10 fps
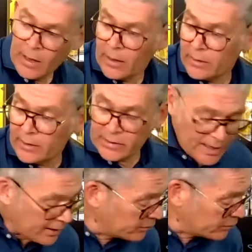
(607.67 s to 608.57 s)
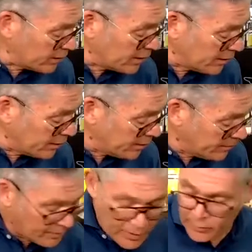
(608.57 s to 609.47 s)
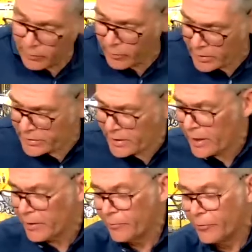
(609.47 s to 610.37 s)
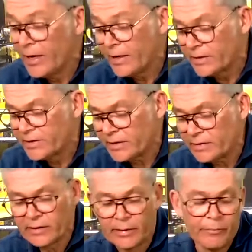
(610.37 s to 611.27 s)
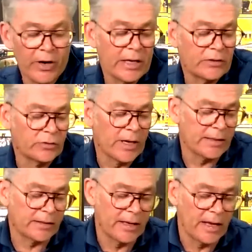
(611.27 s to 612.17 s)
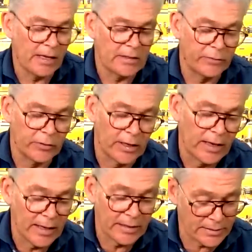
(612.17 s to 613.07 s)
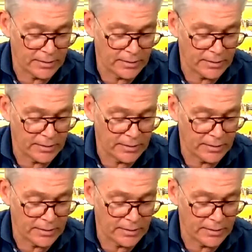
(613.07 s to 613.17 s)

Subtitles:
The second watch that I really insisted in bringing tonight, Rene, is for the ladies.